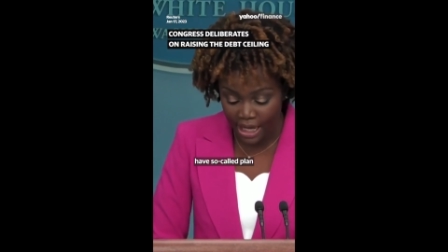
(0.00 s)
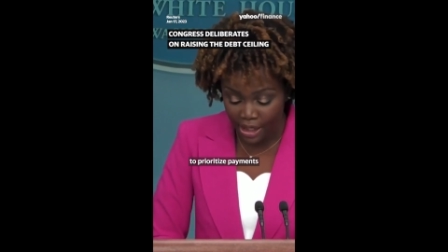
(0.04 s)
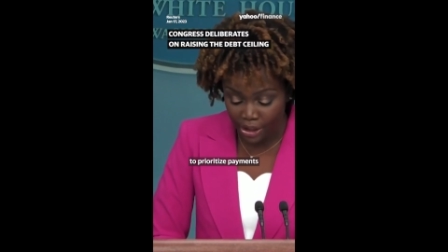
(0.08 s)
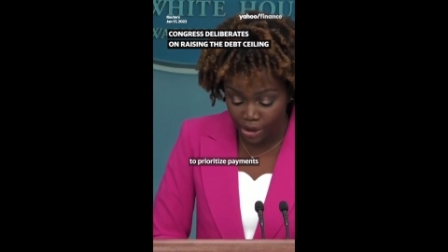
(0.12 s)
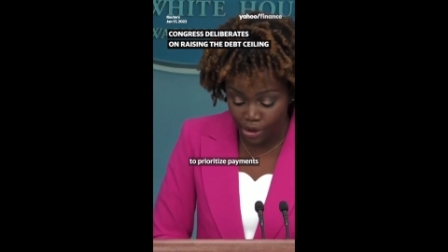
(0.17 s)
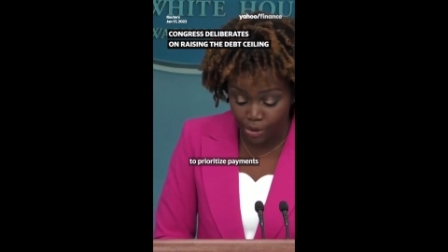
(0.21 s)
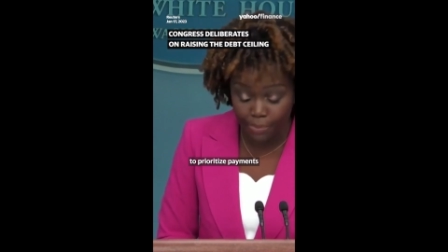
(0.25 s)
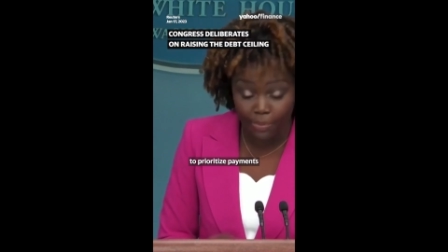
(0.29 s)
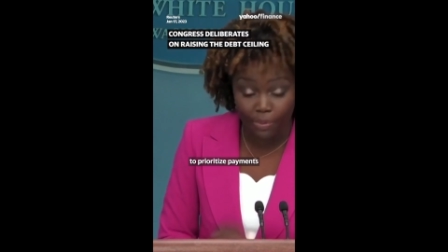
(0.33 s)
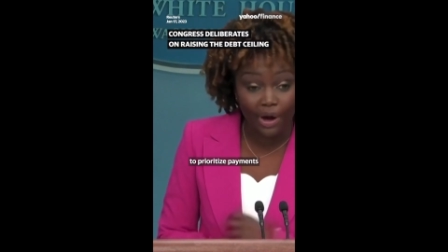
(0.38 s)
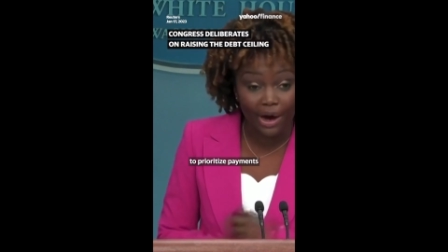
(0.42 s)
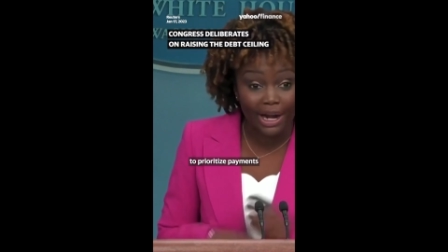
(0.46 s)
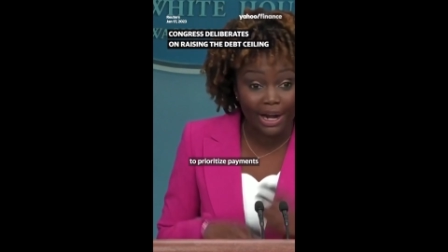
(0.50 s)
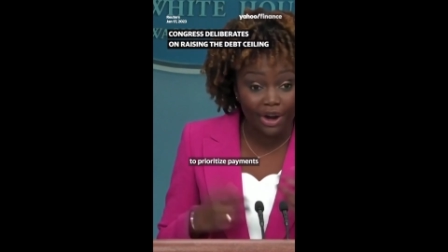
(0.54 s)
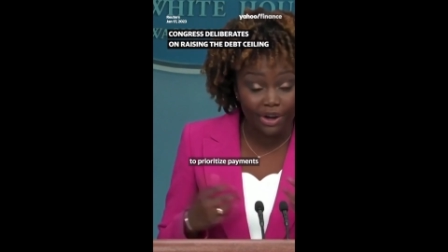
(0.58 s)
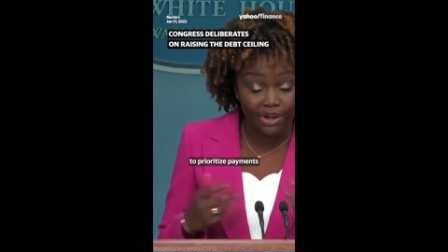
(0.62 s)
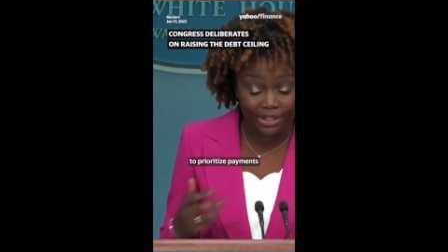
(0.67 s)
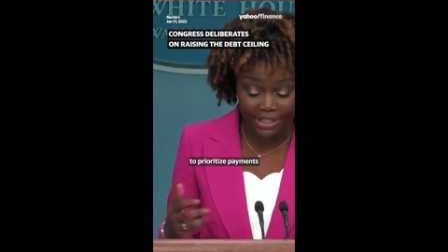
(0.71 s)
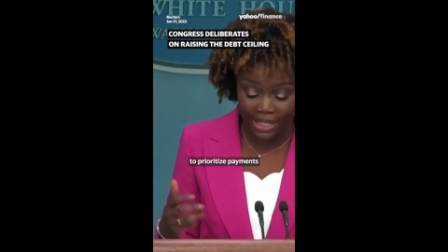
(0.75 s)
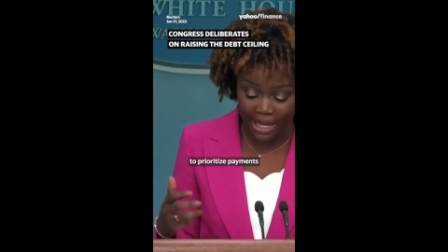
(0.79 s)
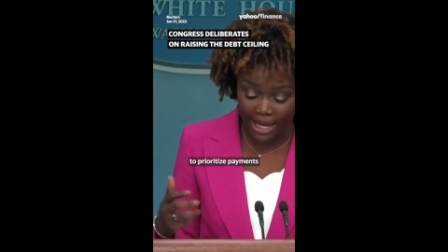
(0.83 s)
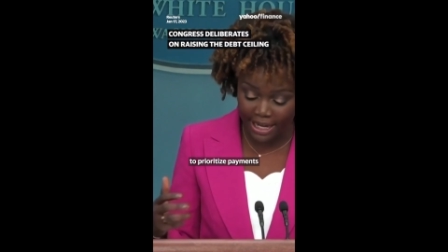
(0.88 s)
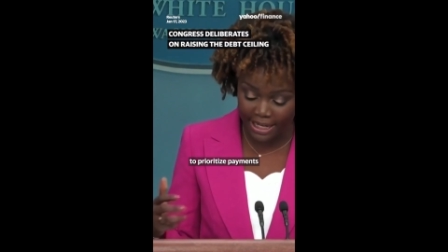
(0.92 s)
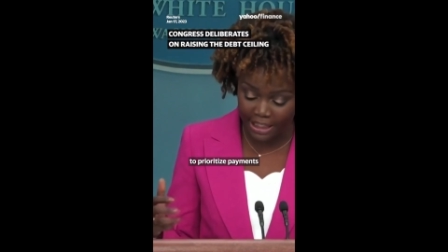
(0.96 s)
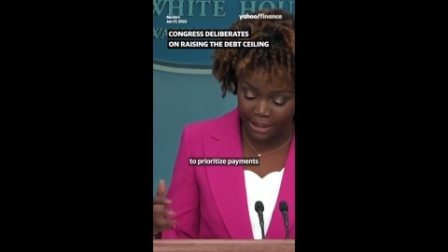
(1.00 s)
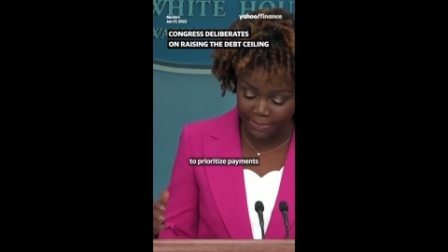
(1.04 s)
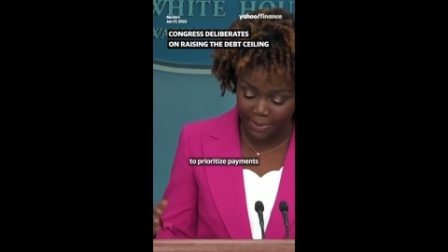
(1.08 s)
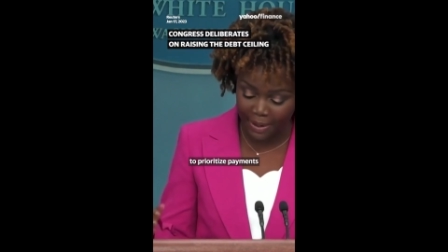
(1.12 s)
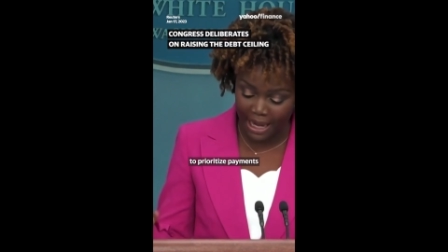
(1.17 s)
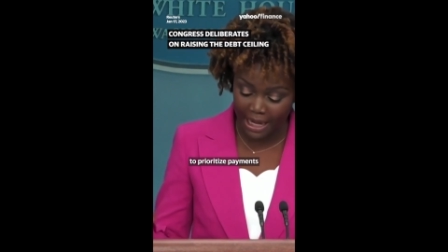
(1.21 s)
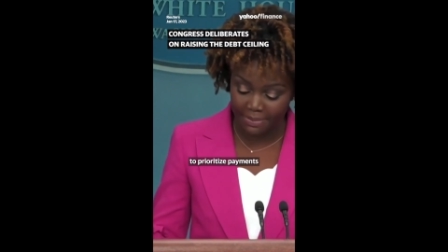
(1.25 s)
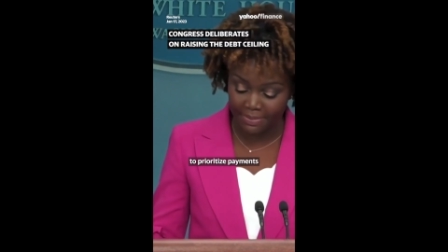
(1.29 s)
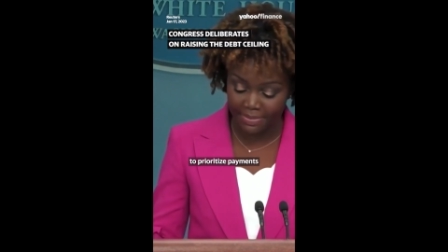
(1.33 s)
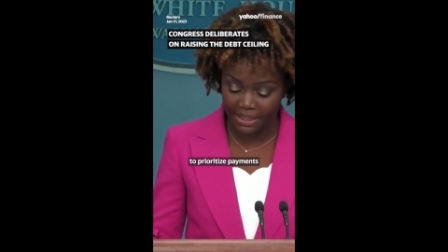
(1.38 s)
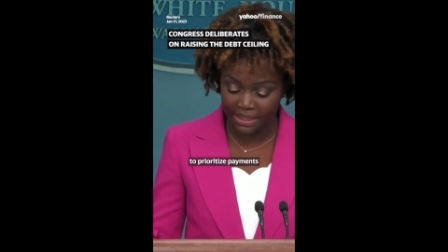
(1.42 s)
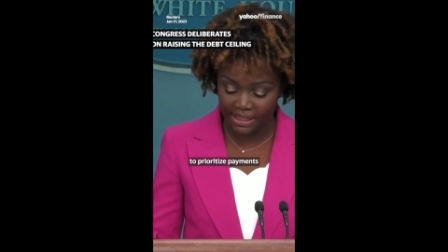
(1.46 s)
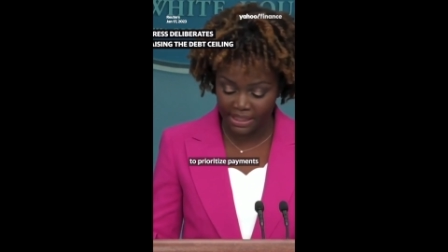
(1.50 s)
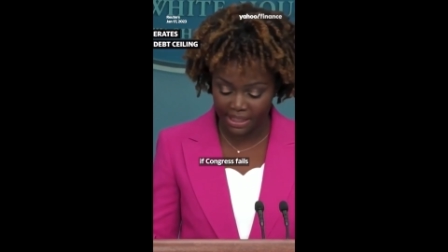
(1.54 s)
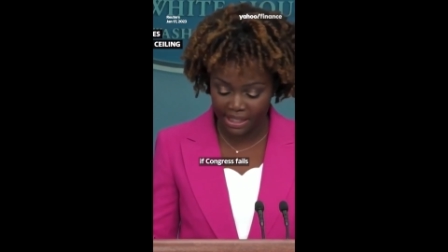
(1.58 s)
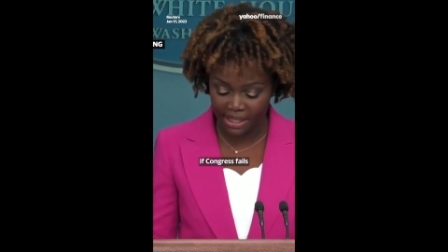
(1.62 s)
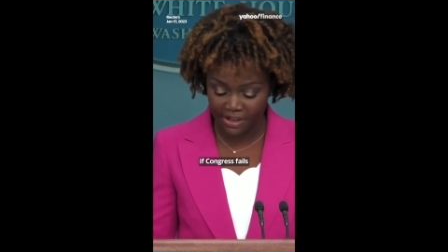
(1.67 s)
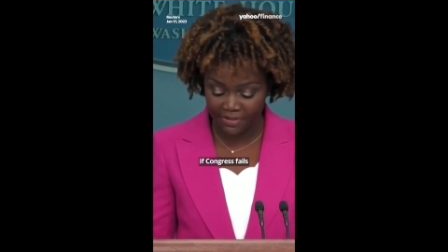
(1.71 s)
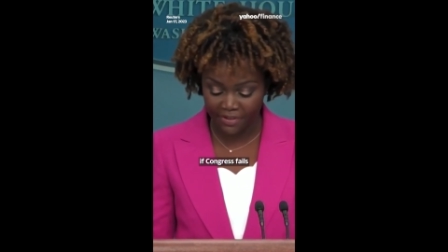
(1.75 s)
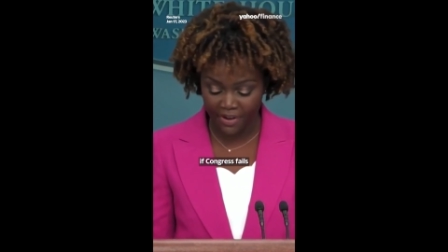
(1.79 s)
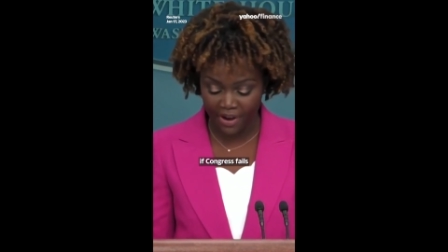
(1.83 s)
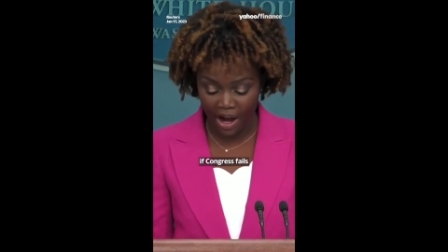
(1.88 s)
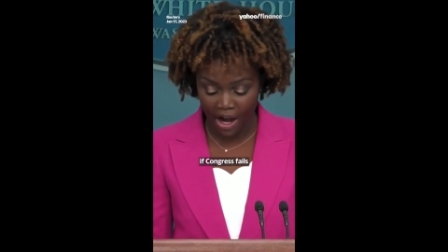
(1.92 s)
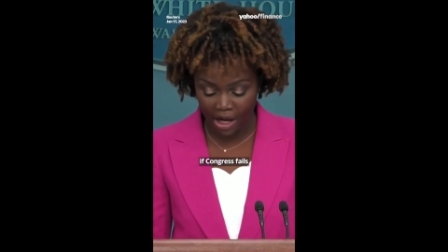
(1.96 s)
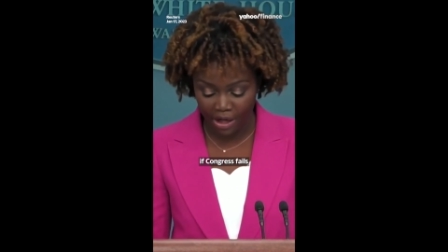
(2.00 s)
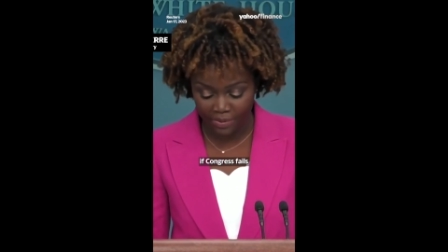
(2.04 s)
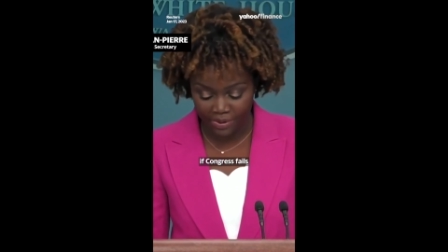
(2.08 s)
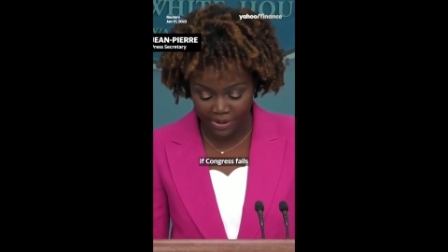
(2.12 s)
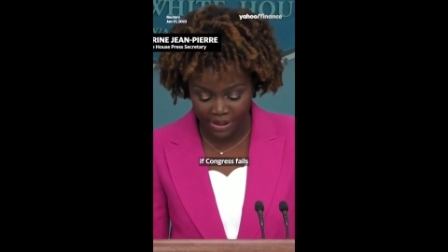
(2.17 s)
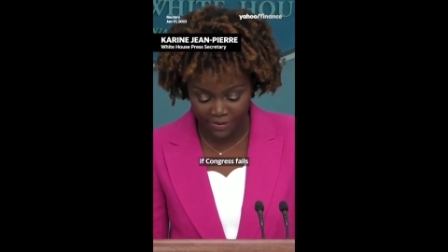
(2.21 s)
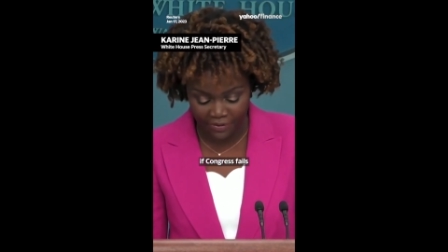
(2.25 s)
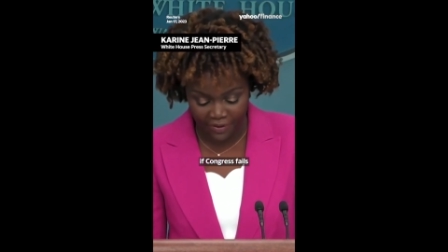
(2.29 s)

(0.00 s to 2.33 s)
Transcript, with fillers: to prioritize payments if Congress